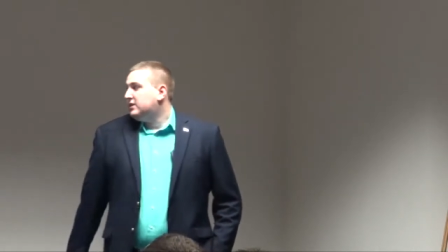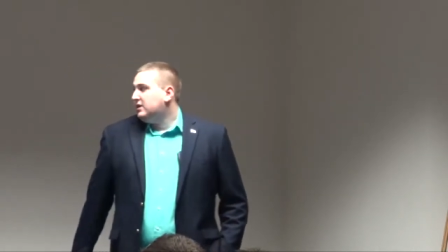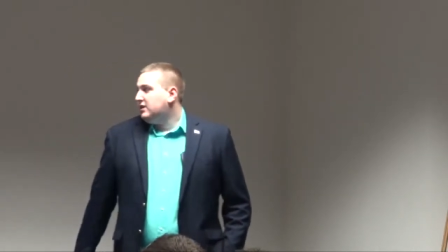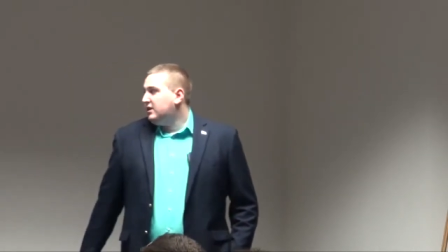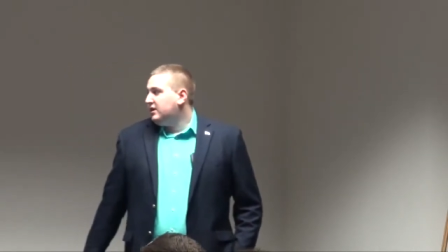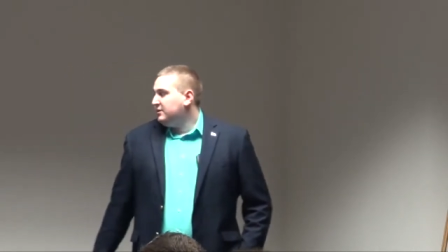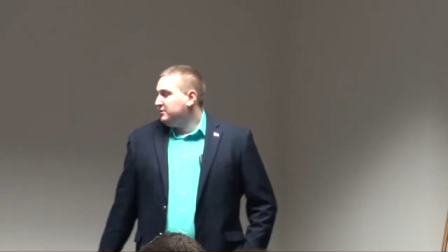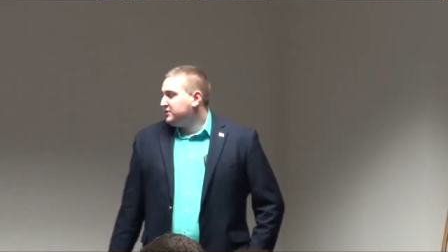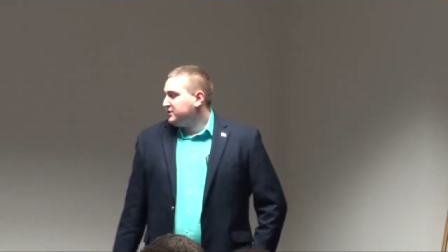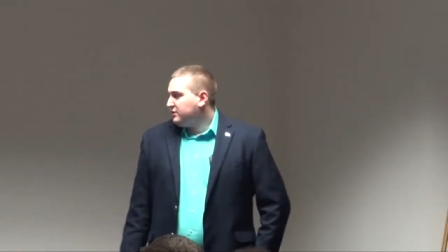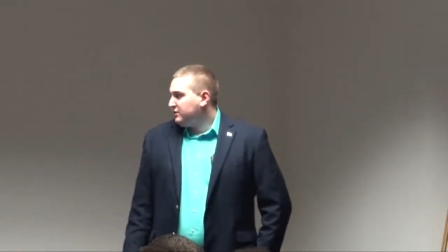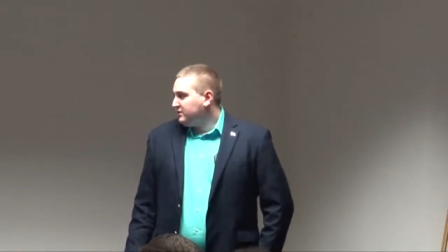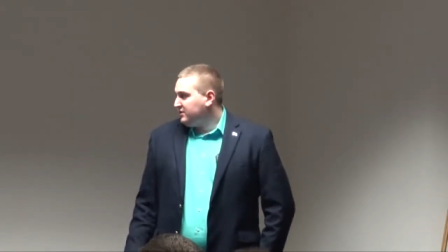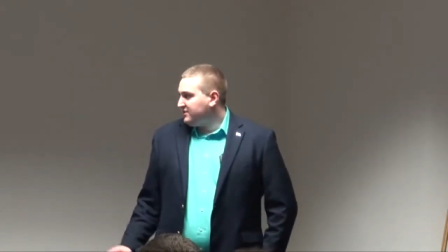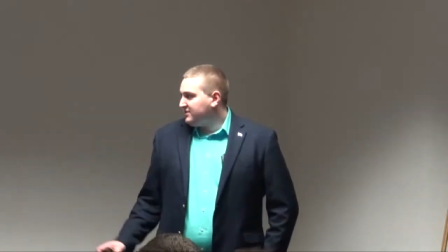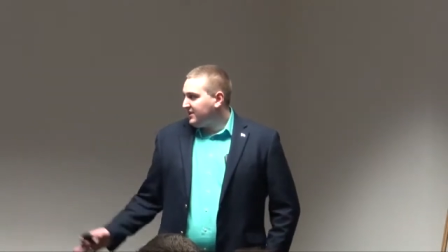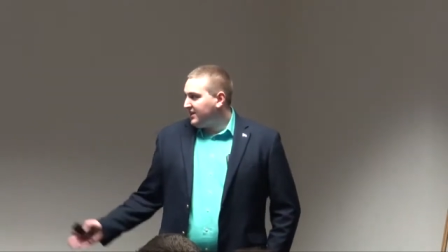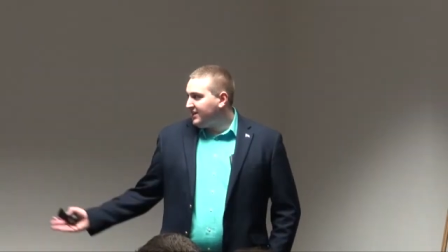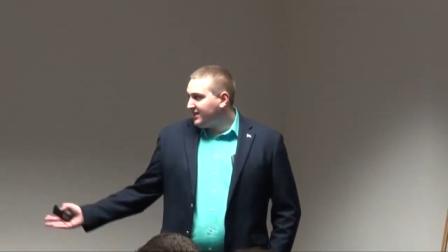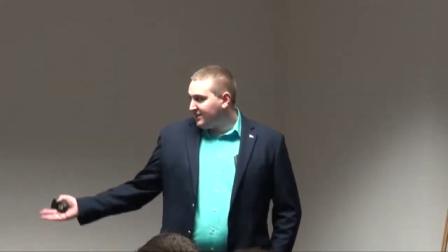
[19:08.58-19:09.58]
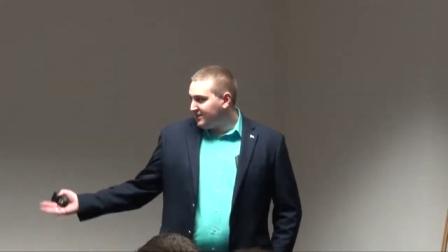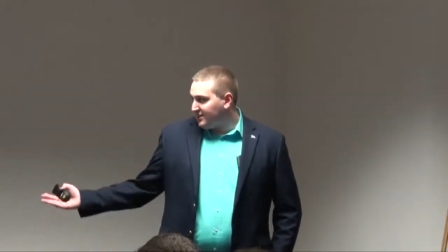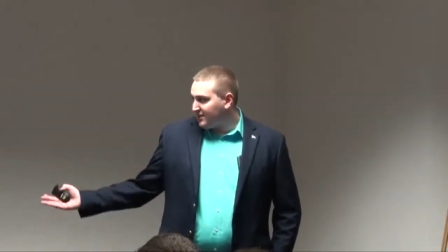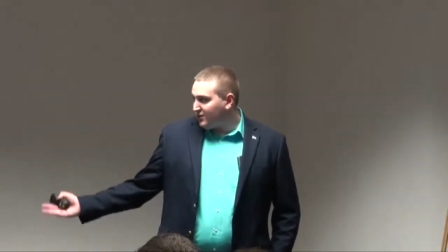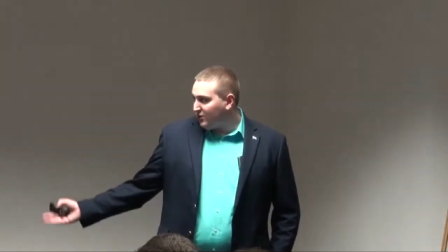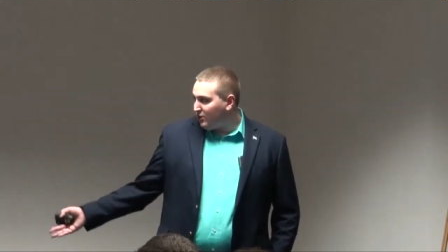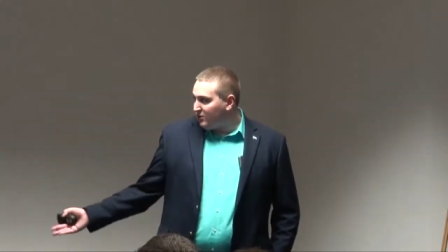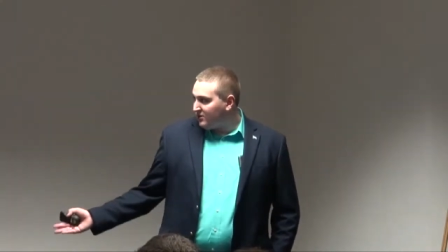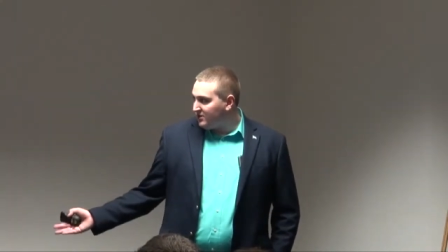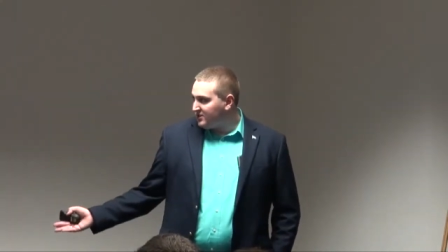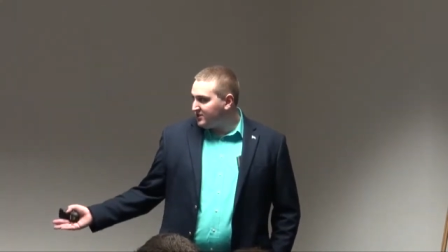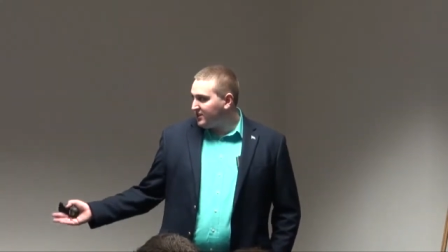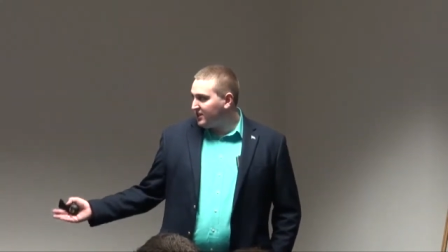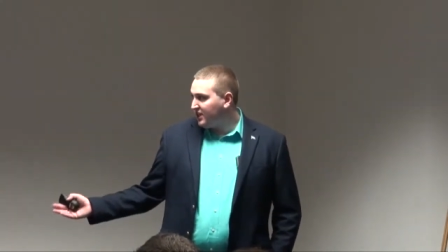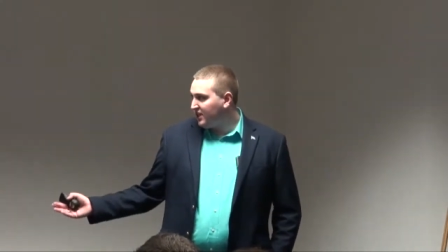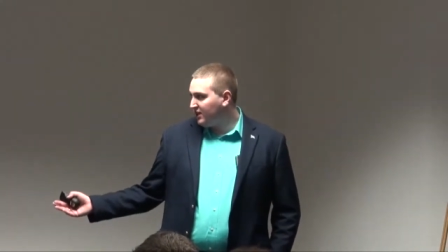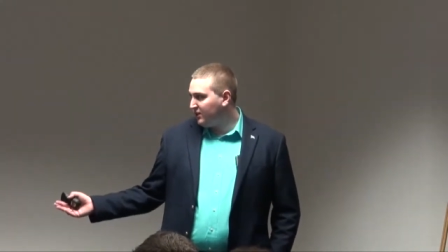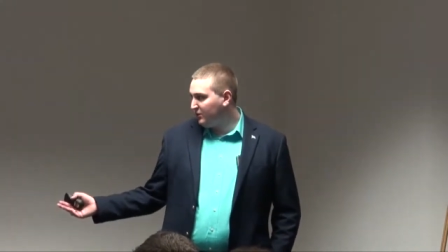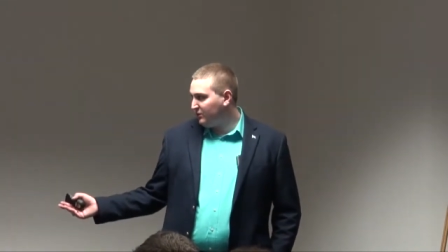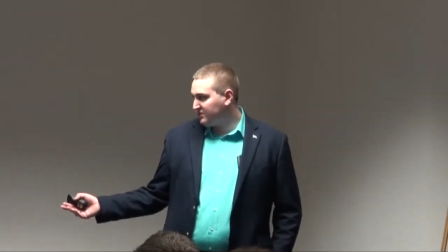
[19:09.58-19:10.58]
Uh, so designing the course
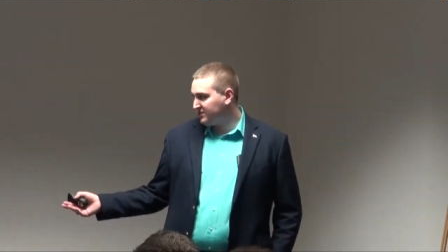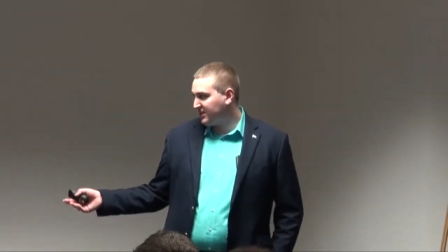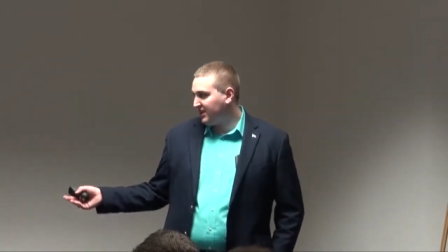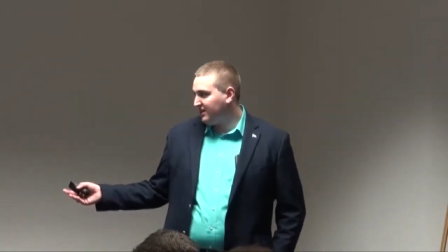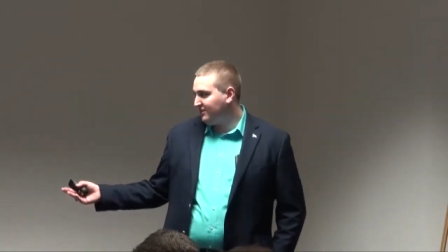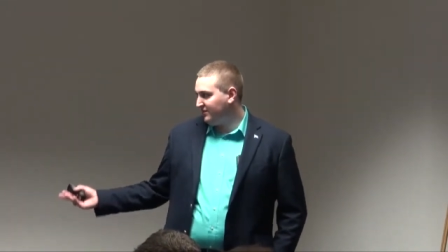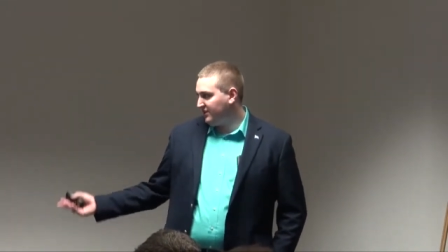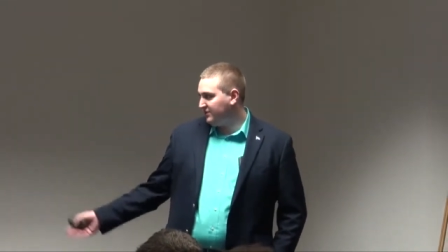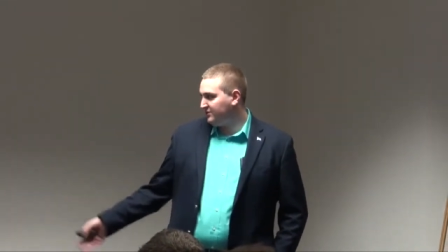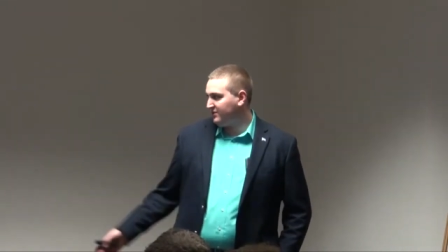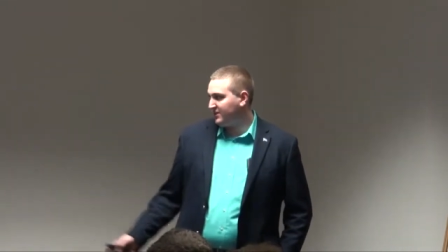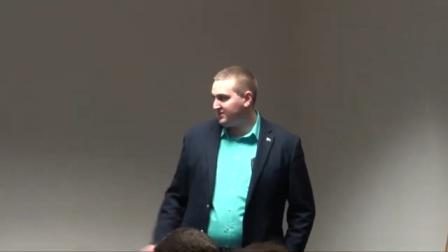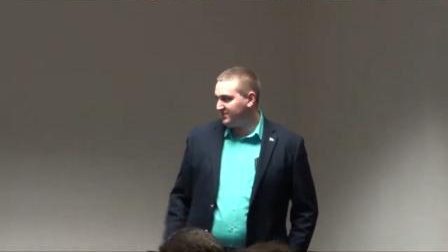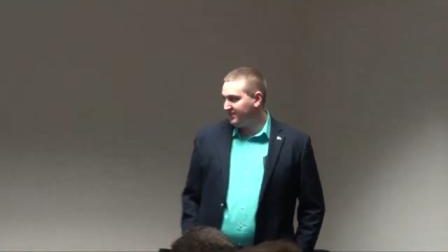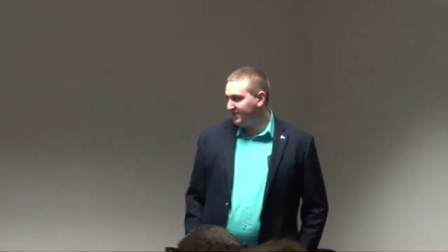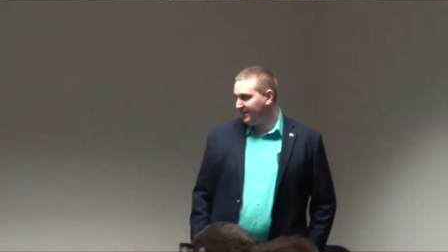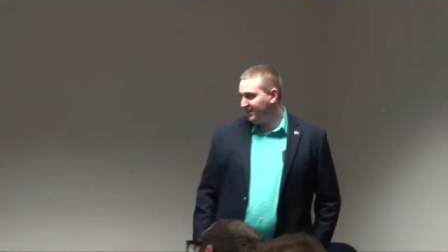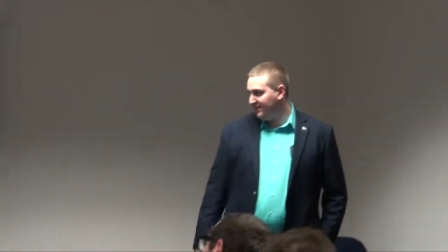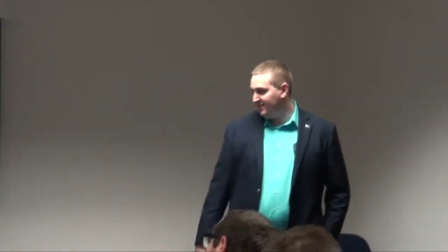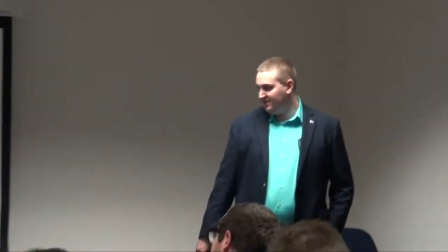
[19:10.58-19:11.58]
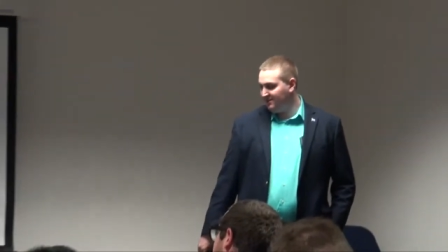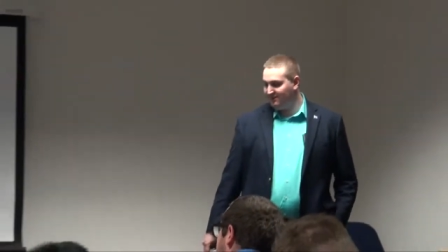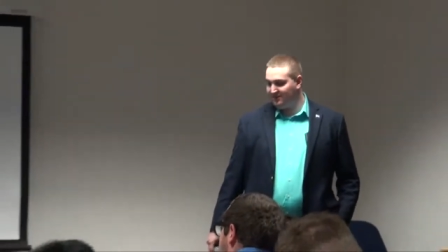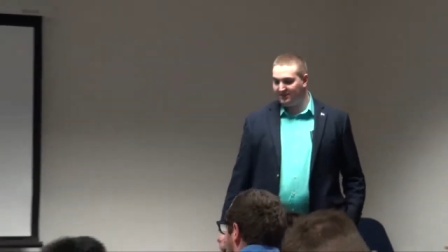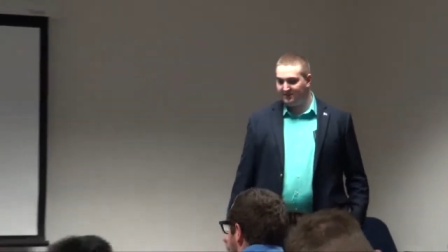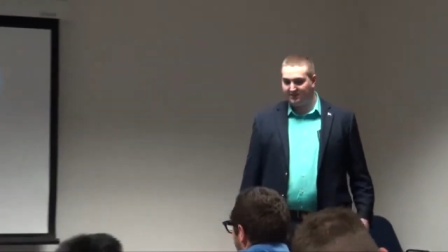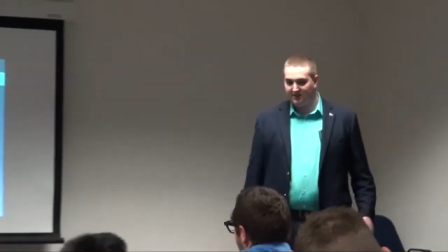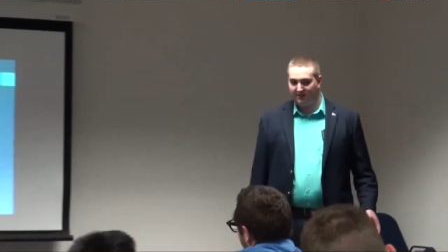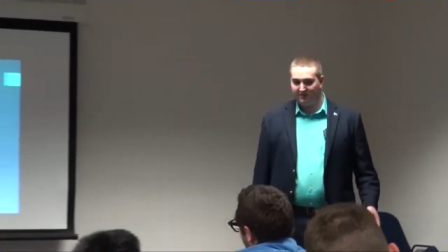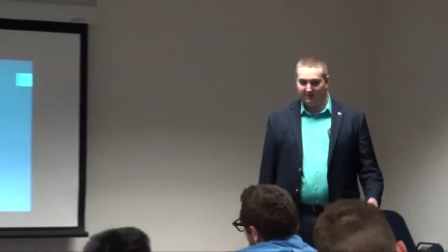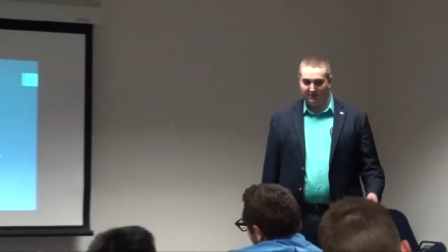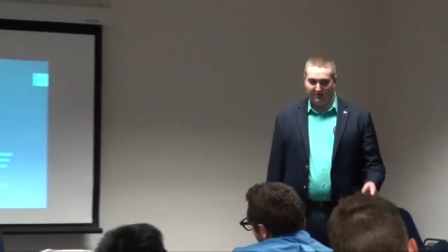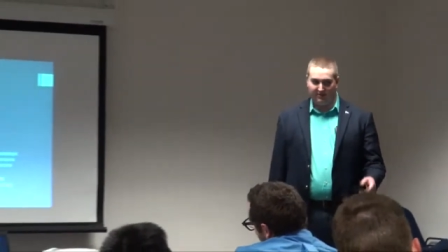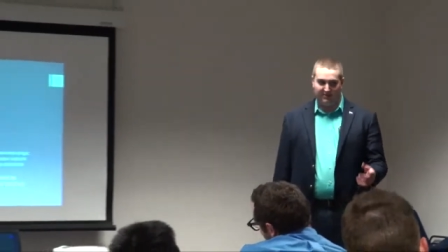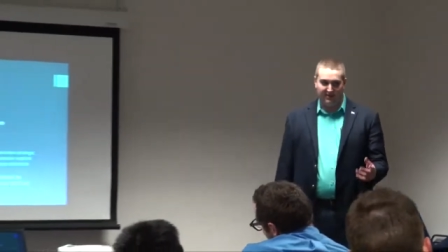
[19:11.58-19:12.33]
was kind of interesting in and of itself, and